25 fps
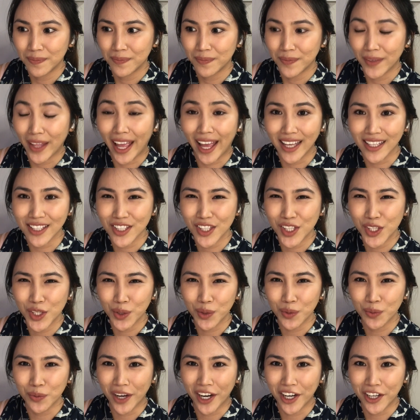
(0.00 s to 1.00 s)
ask
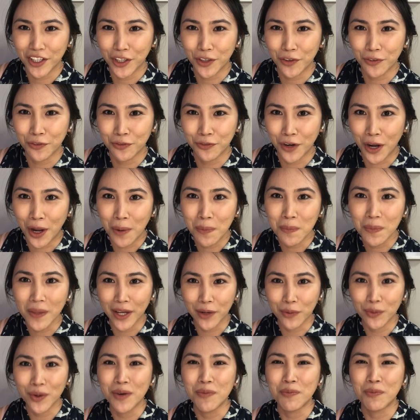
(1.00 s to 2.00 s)
you where you're from,
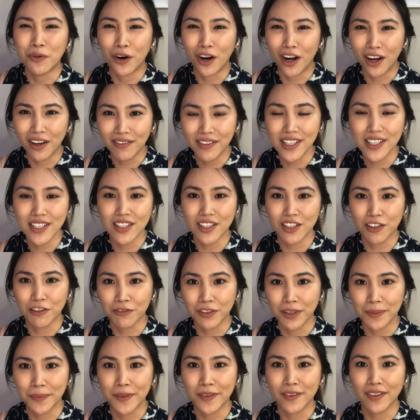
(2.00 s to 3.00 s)
like what province you're
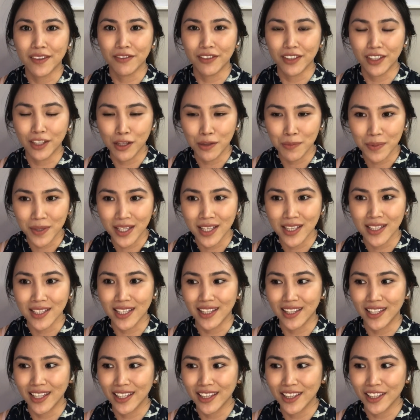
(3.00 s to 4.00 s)
from in the Philippines,
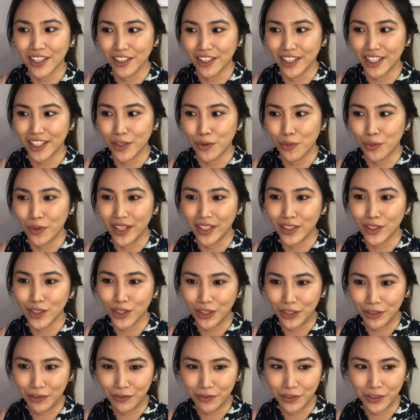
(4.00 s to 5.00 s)
and then they're gonna
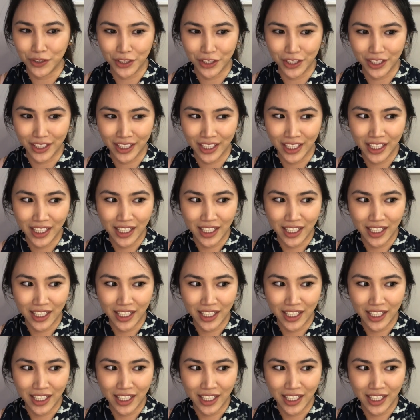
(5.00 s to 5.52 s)
wonder if you're